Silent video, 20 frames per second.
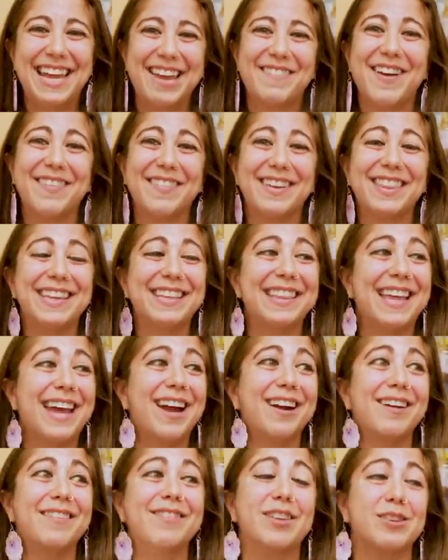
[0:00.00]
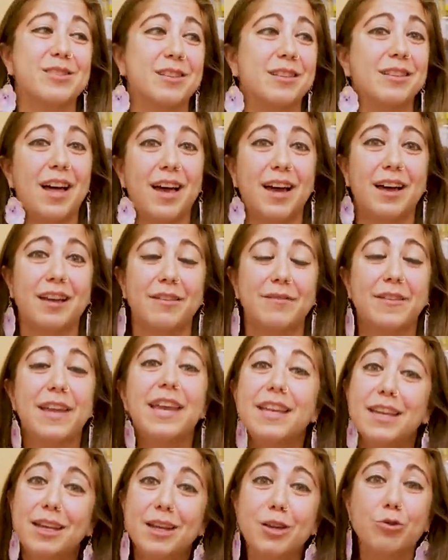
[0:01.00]
they have everything there. There's a lot of
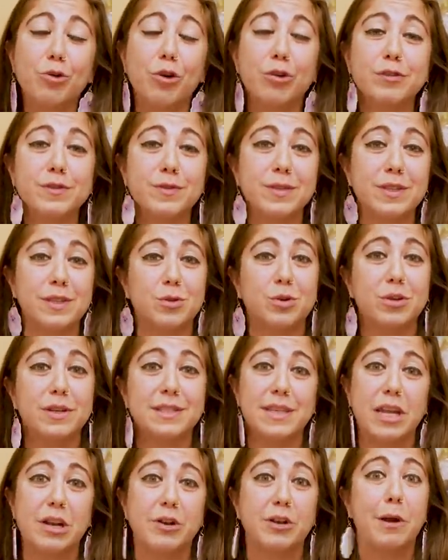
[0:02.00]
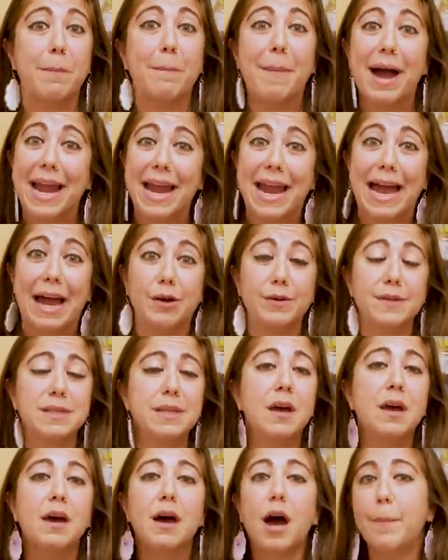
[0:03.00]
Indian grocery stores that are near my house.
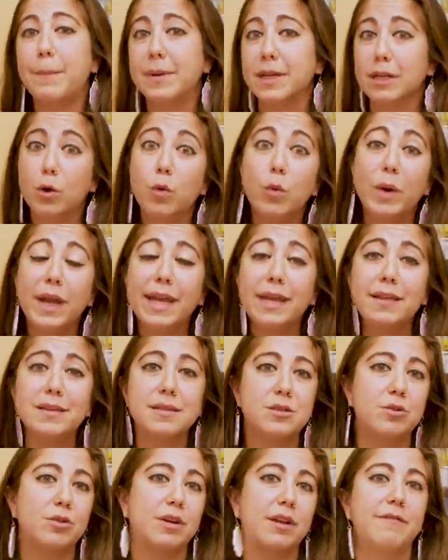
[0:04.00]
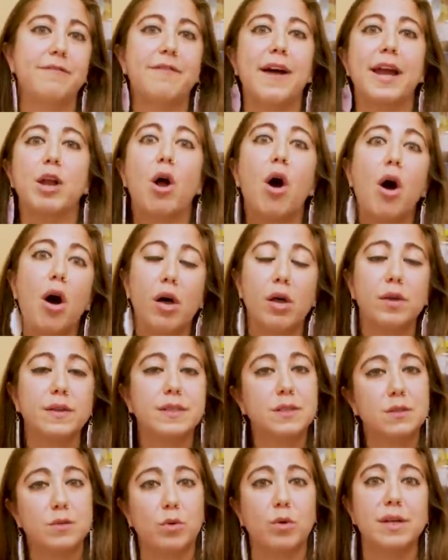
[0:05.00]
Up in Queens, you can find all
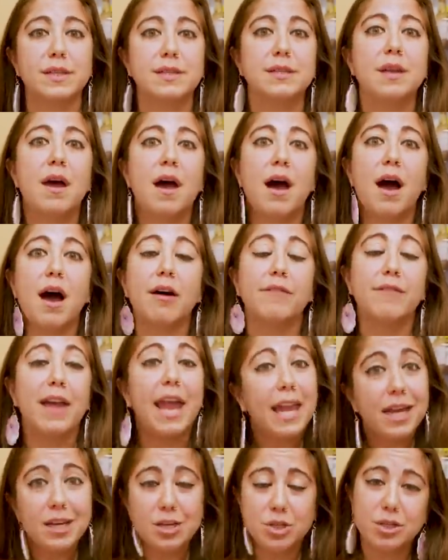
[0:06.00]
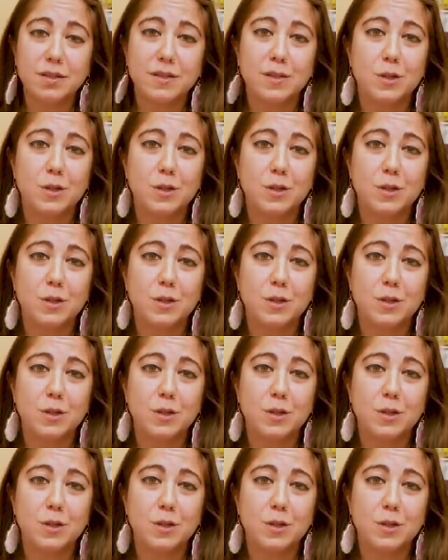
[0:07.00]
sorts of Asian